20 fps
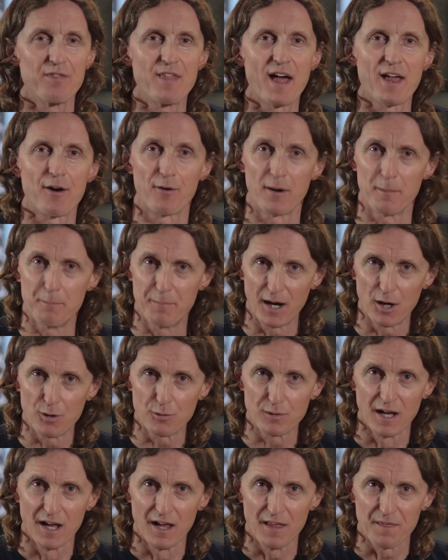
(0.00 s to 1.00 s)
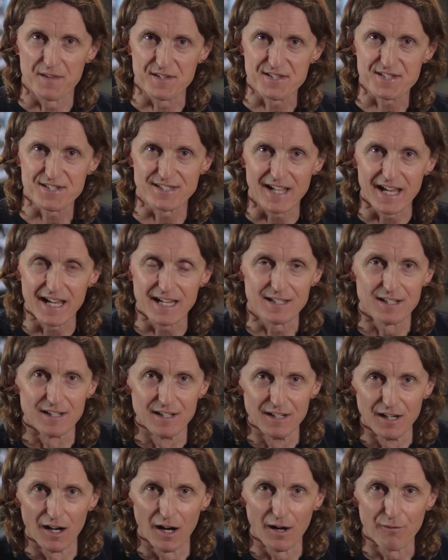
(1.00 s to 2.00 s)
that are about the state
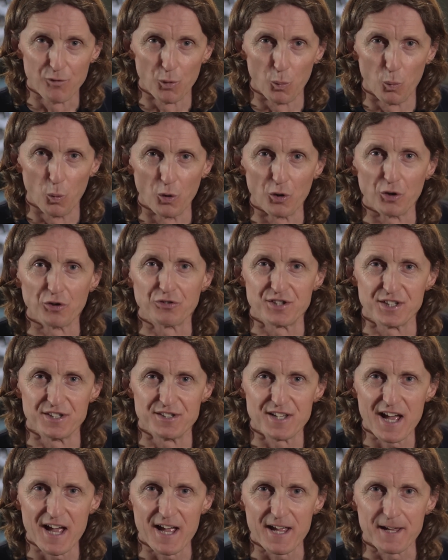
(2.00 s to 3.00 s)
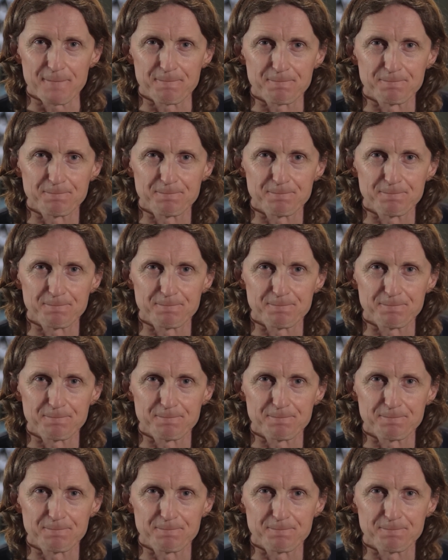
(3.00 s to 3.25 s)
of the world today.